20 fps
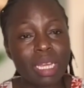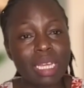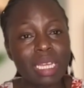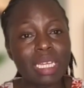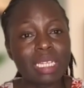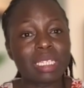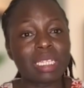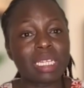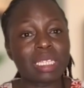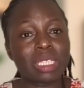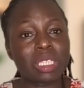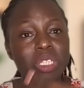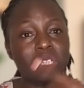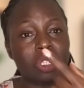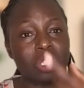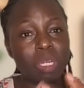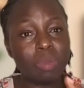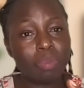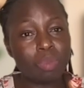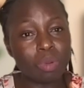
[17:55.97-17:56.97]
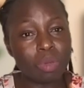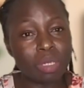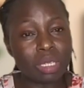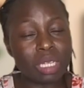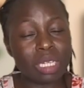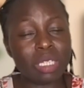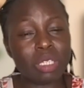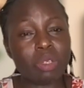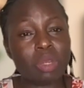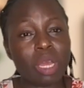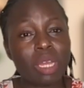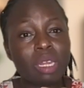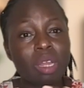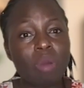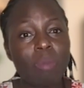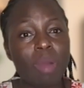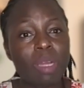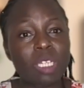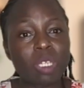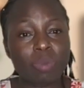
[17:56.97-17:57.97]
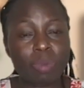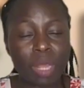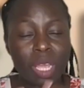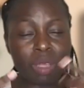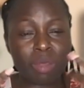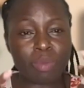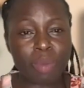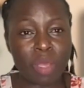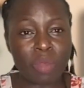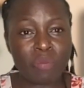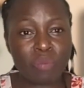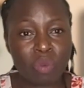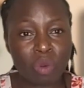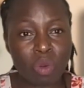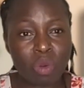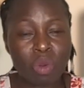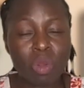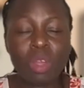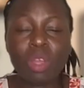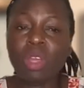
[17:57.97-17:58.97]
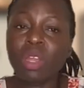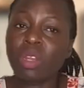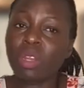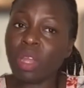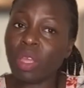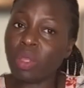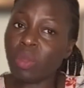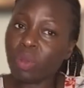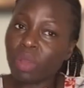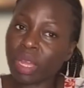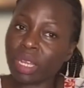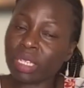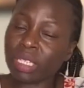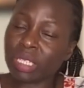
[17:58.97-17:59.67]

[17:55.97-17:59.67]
it has tripled, it can now multiply by 4. Now you can